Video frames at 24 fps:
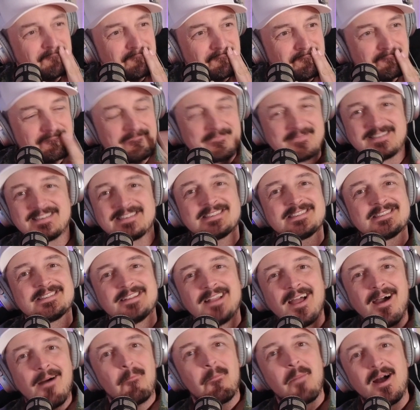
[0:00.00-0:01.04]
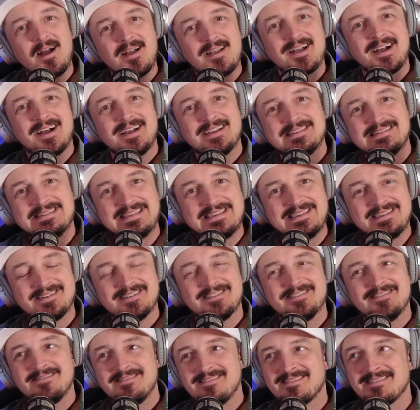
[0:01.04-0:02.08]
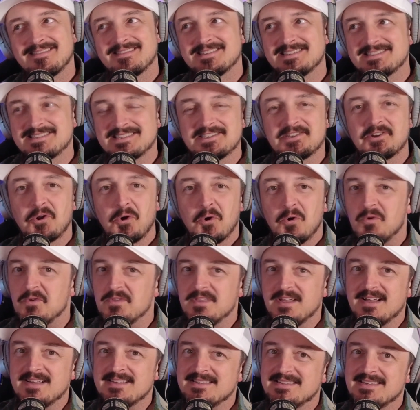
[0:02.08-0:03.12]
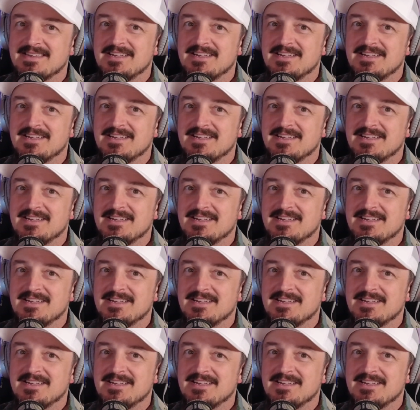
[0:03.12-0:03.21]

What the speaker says: this is not my idea. This is an old idea,